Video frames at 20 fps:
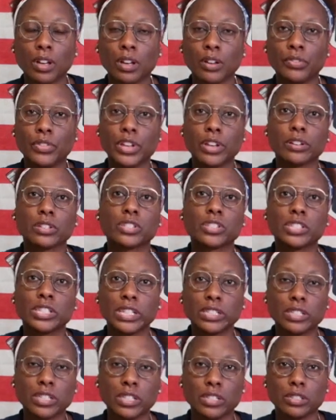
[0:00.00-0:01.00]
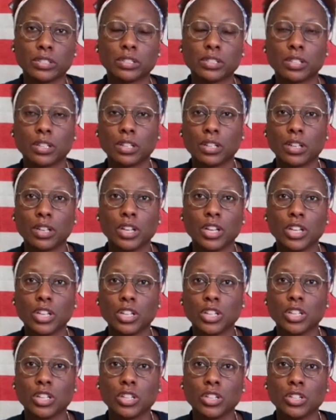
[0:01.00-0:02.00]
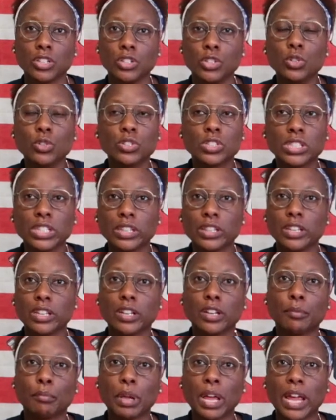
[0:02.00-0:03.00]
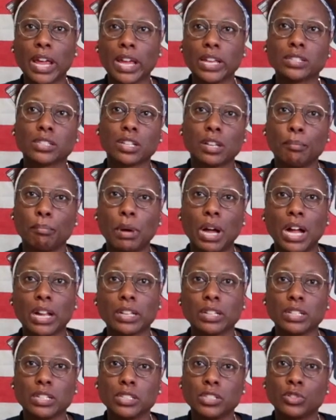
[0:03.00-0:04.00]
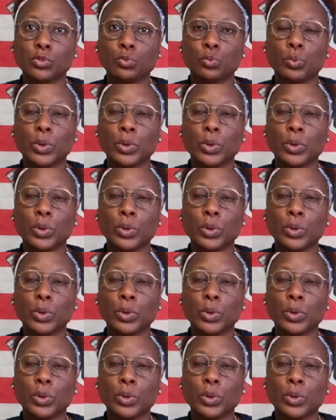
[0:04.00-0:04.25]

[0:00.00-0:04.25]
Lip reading: their sentence, using them as commodities,